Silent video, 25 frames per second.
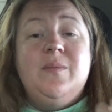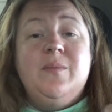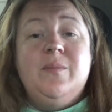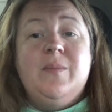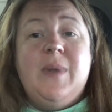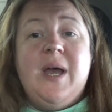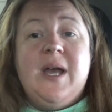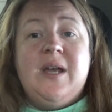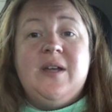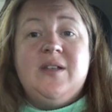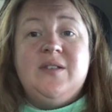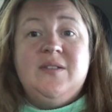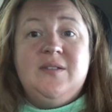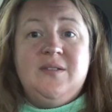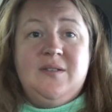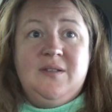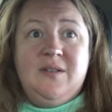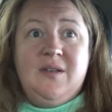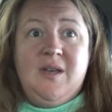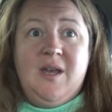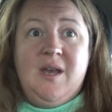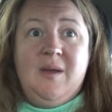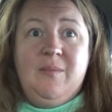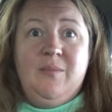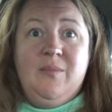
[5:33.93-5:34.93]
Max
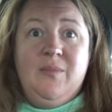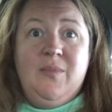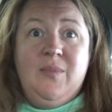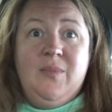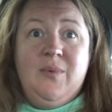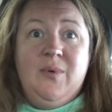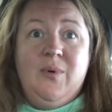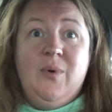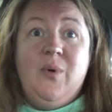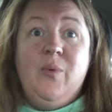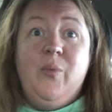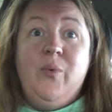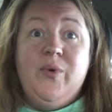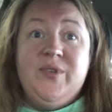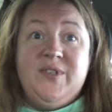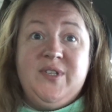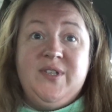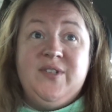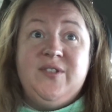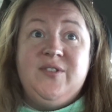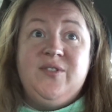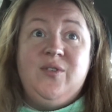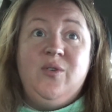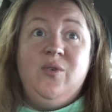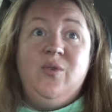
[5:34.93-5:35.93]
was
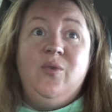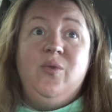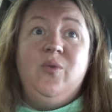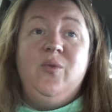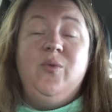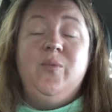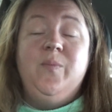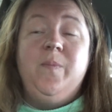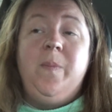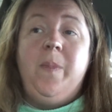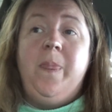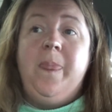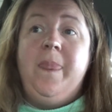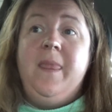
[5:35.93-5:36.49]
at school,